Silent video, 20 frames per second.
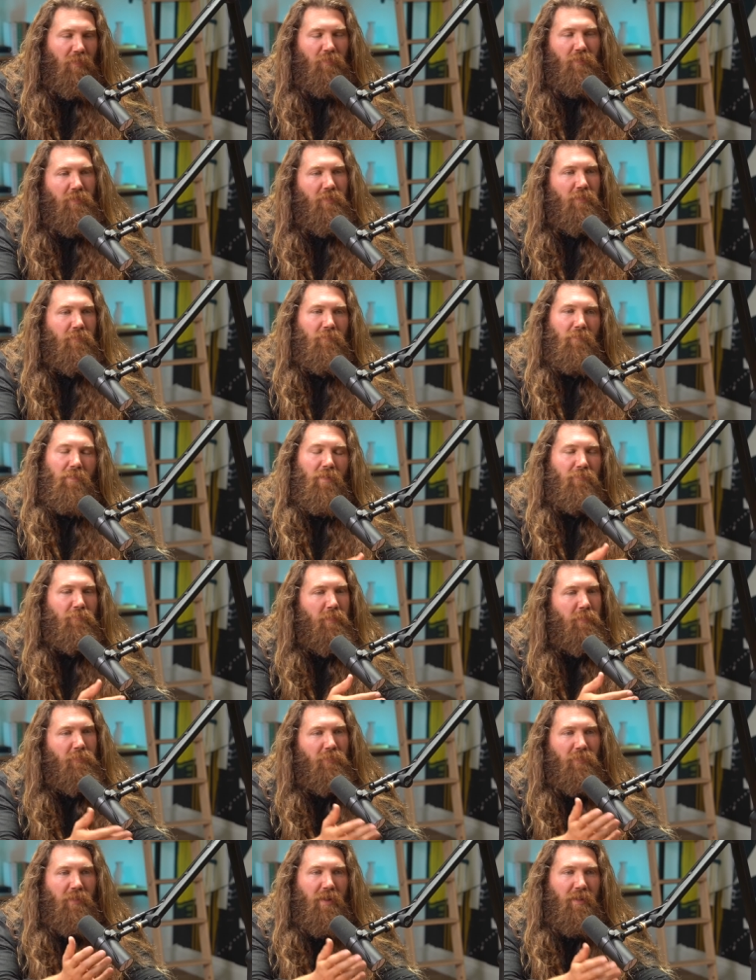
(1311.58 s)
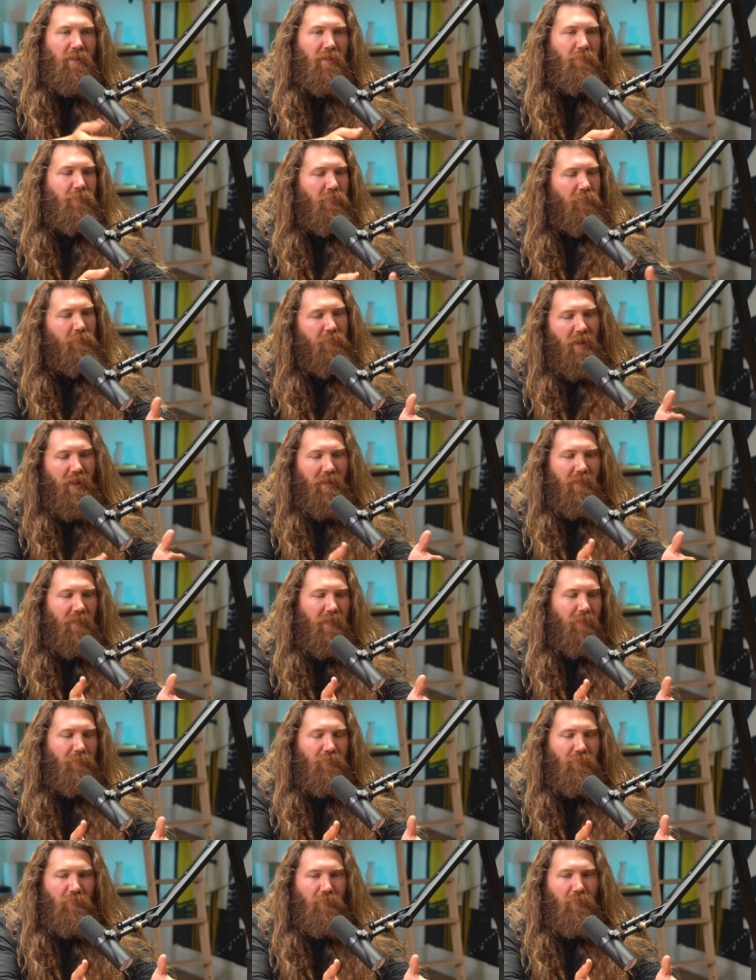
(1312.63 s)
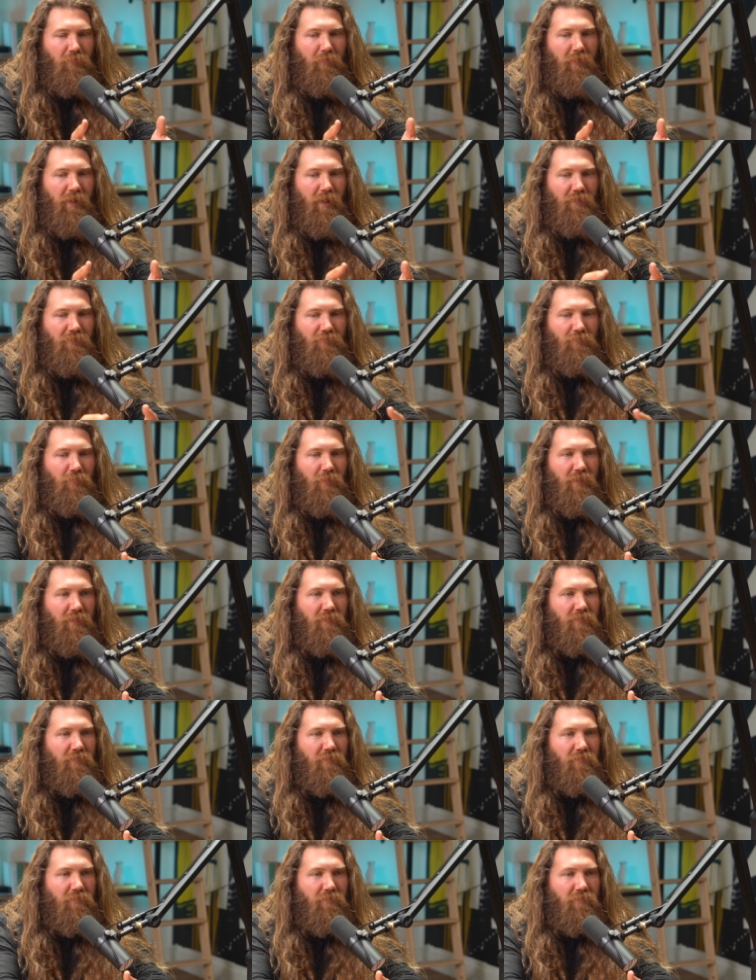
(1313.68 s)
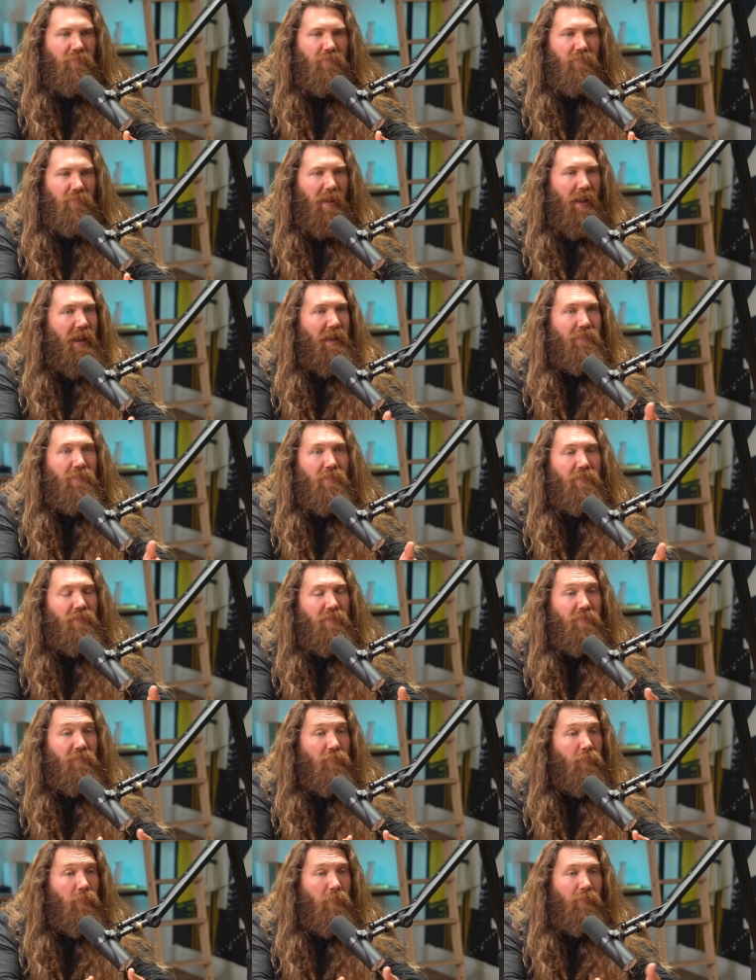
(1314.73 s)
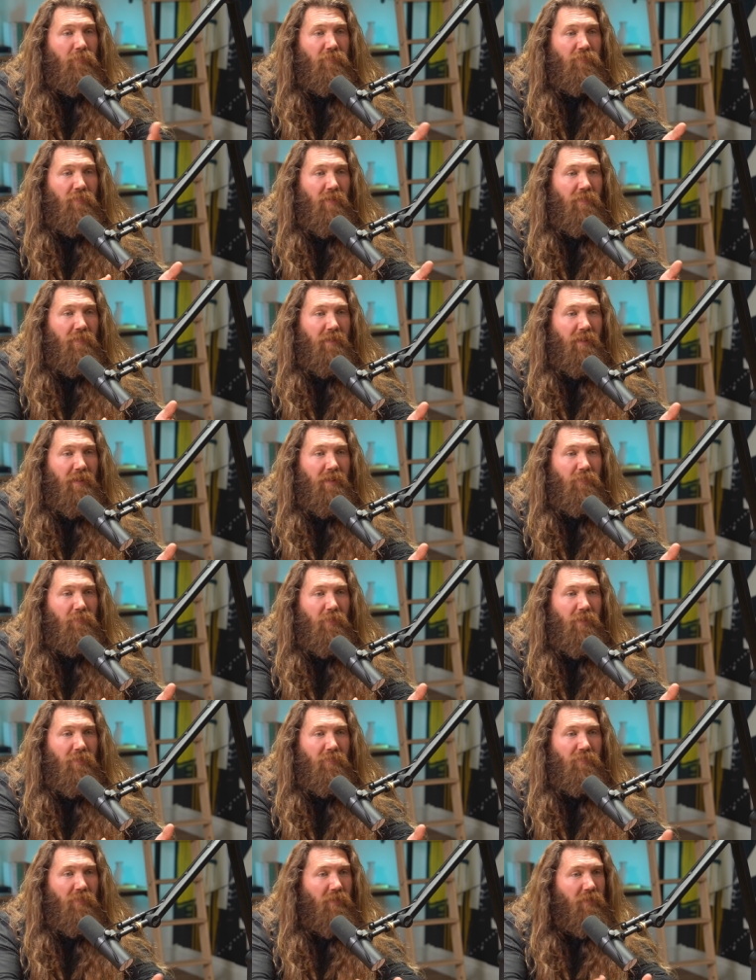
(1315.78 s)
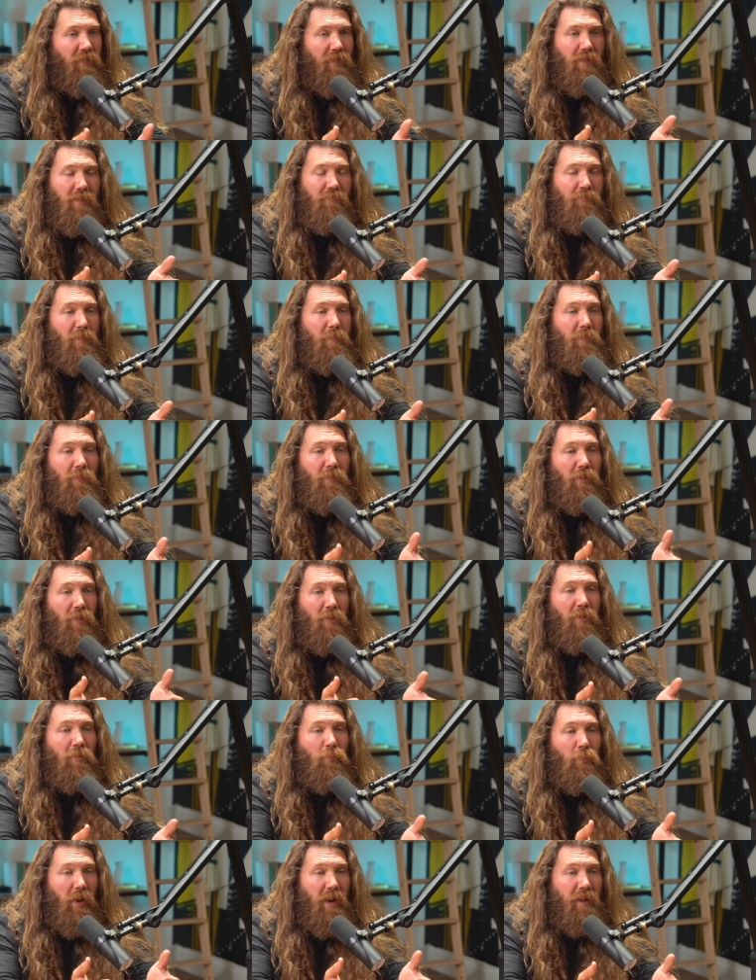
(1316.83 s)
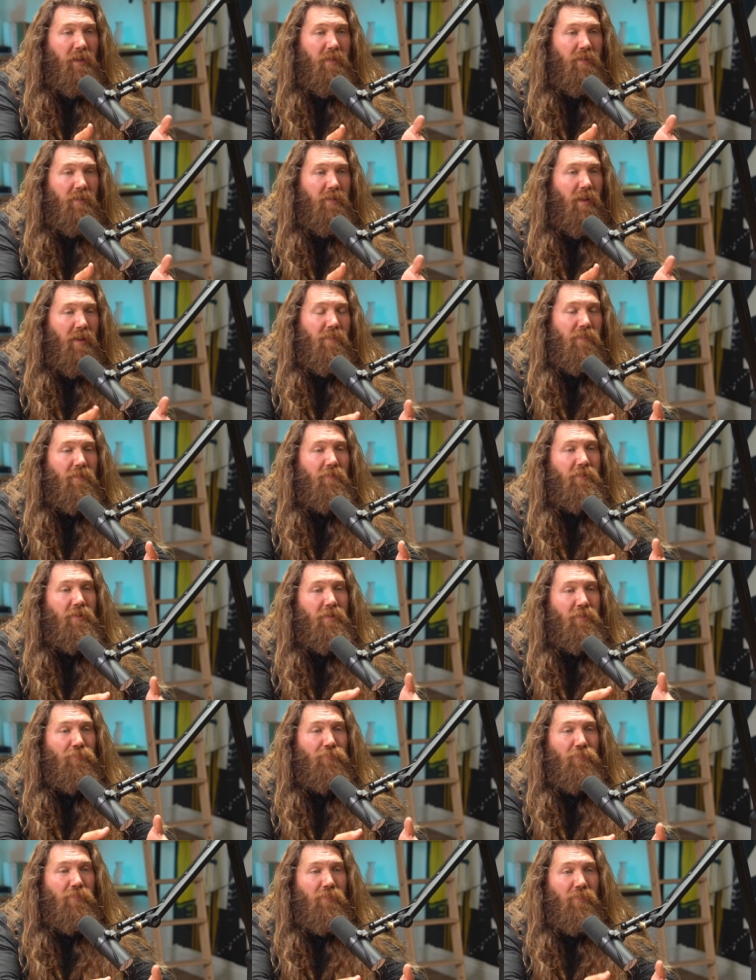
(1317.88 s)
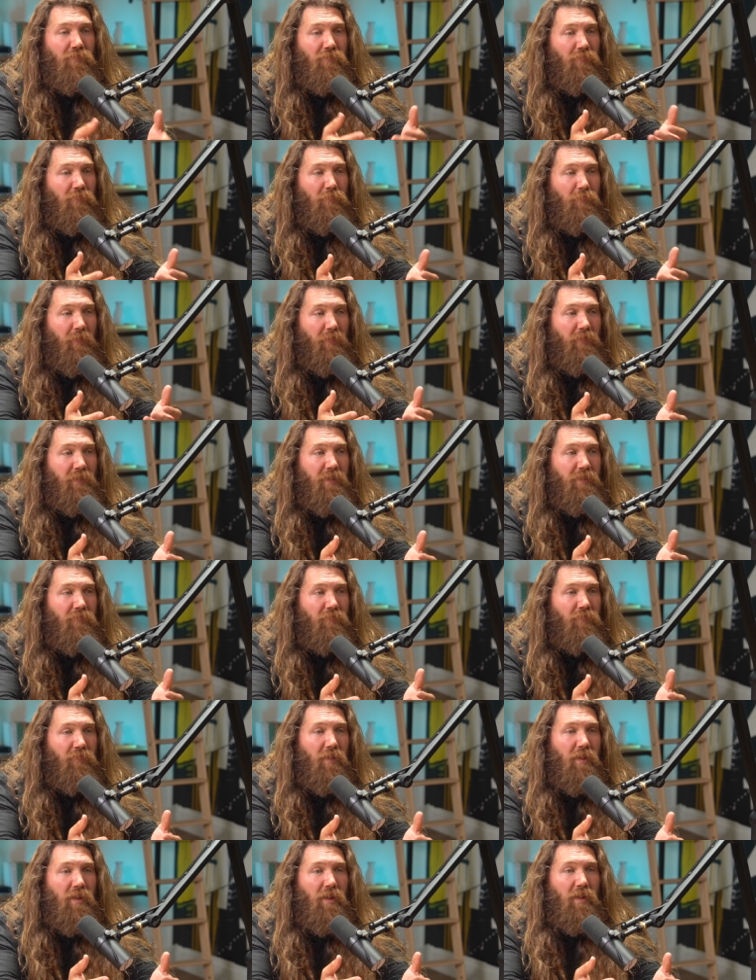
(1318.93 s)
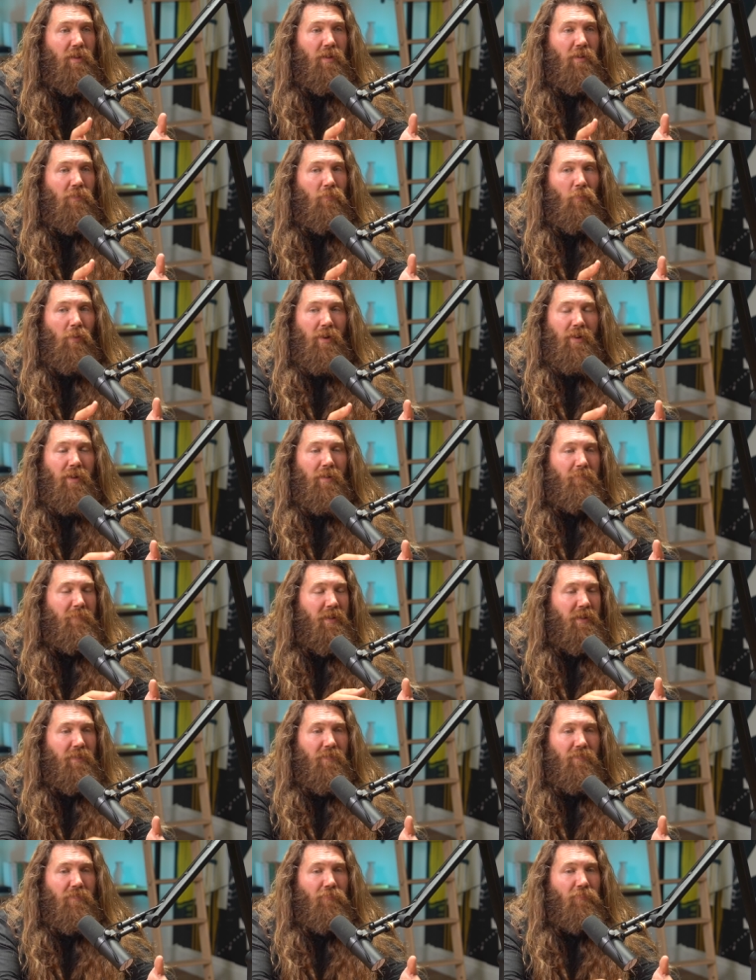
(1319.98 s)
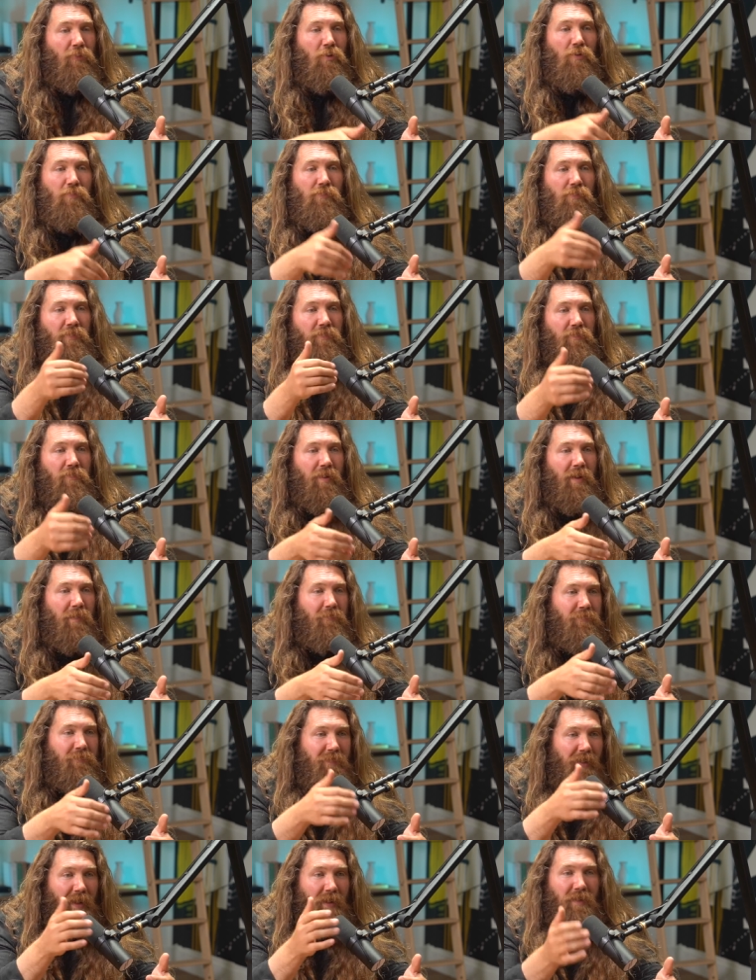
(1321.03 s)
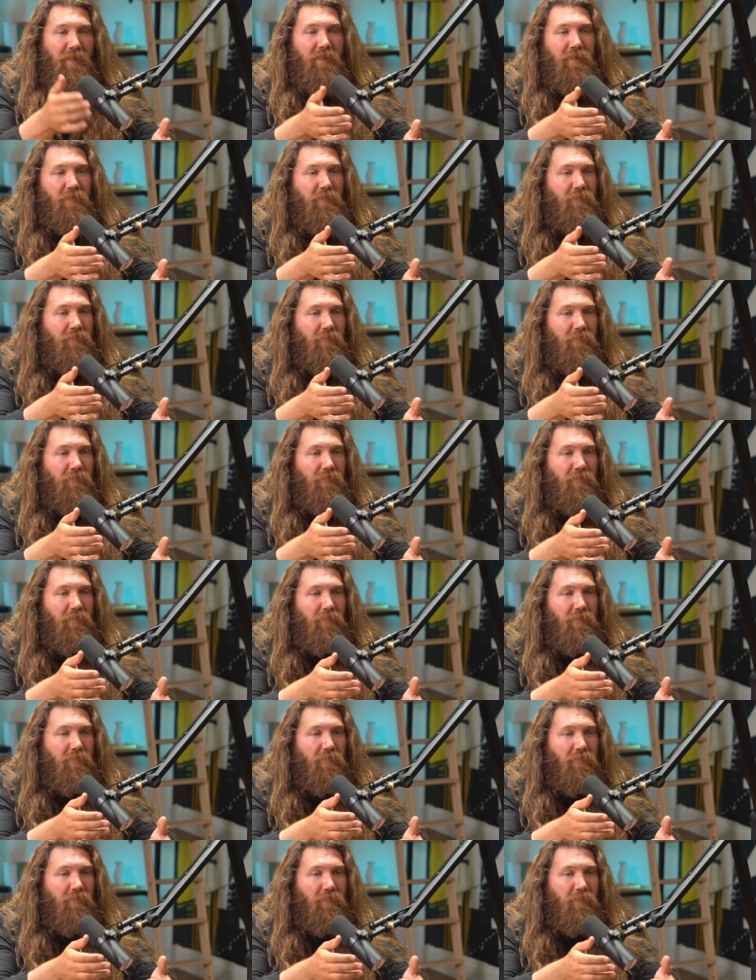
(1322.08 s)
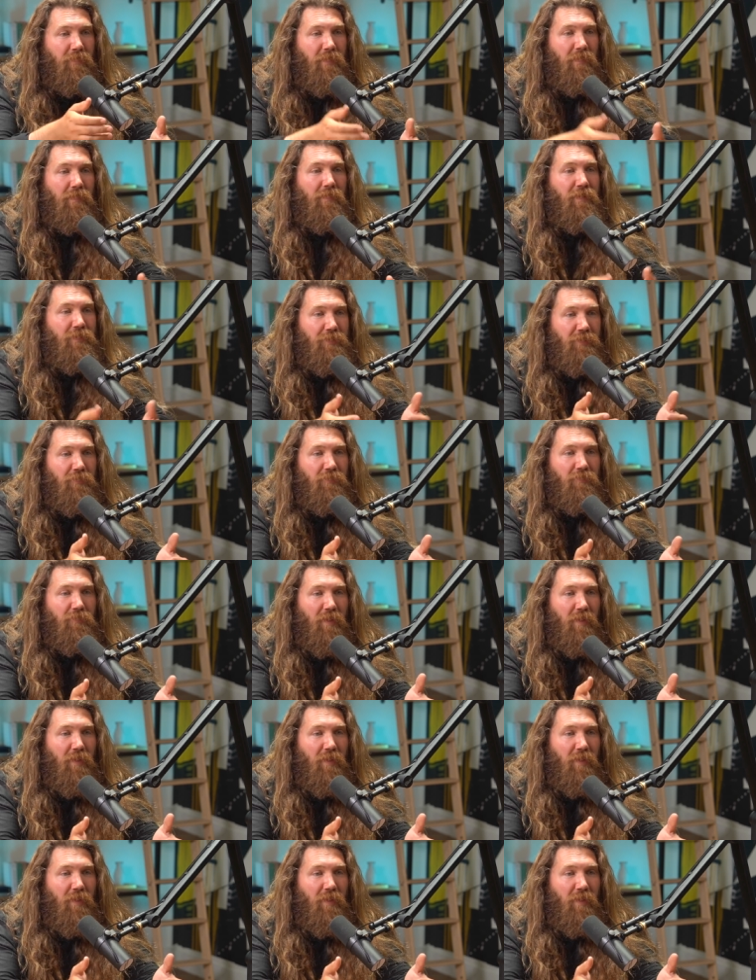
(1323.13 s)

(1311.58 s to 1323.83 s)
like we're gonna have people line up, they'll buy a lobster roll, but I just wanted to add the things that we were selling anyway. It's like, all right, if people are waiting and they're here for this experience, why not make it this over the top, decadent, delicious